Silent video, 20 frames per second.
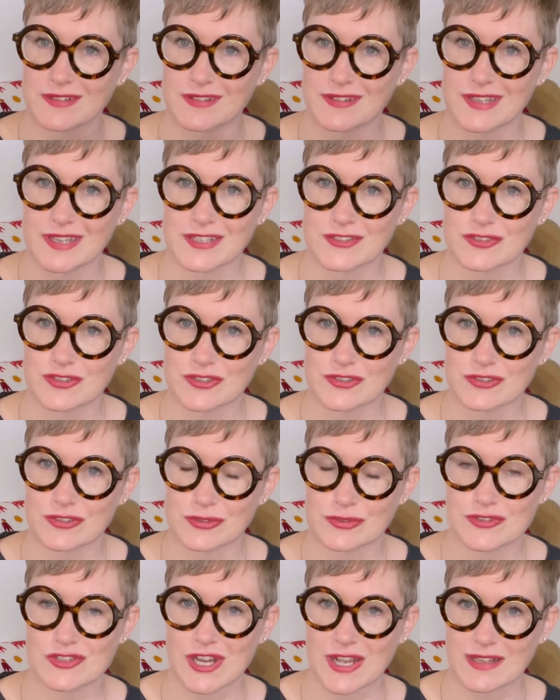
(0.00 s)
in true
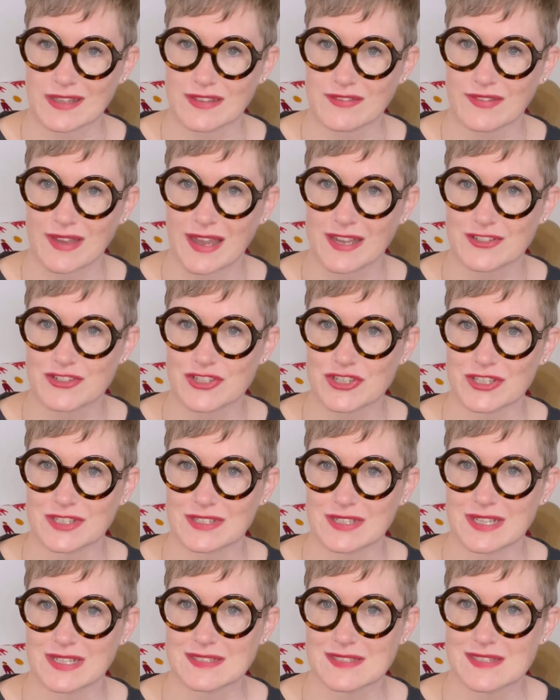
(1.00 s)
Gialli fashion
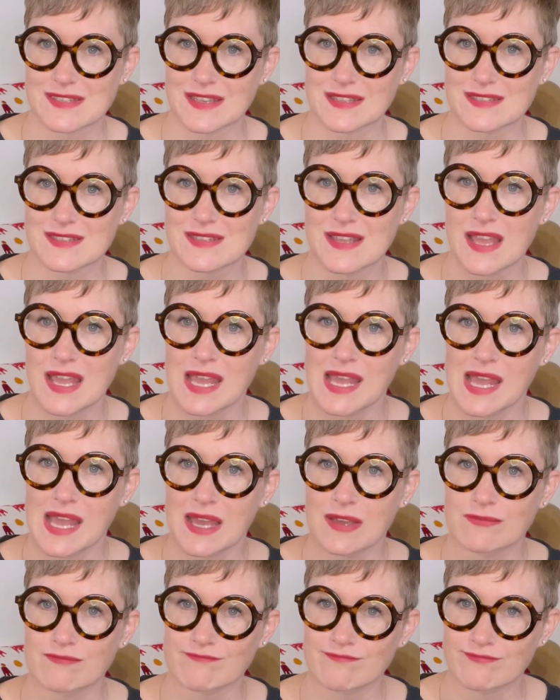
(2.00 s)
and says,
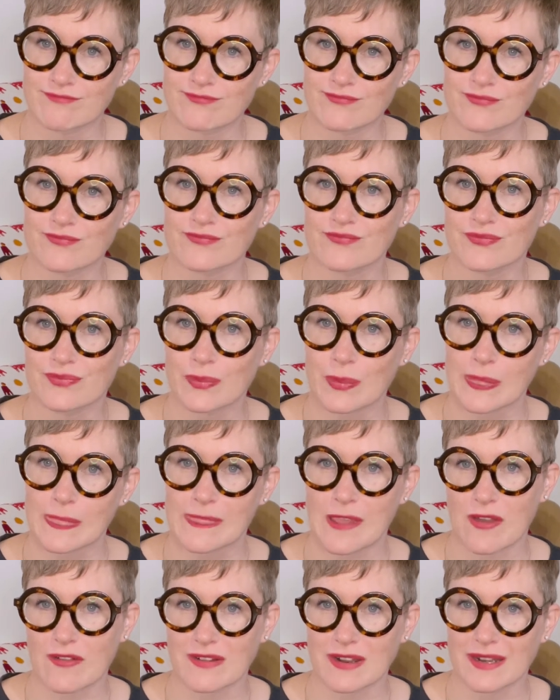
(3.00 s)

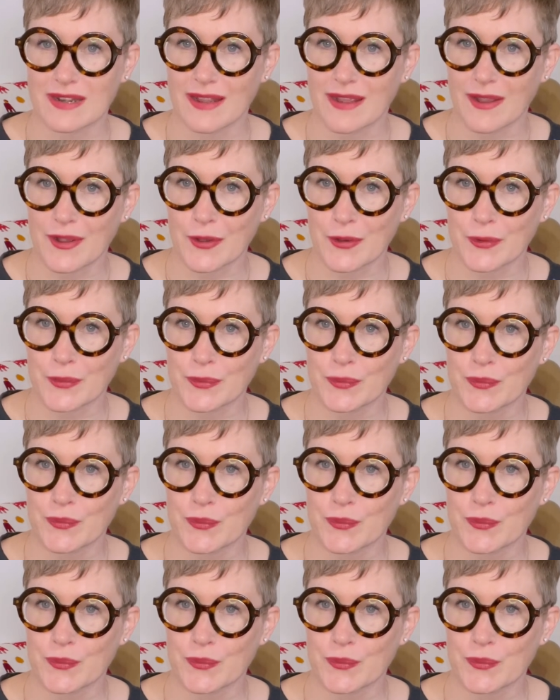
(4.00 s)
not right now,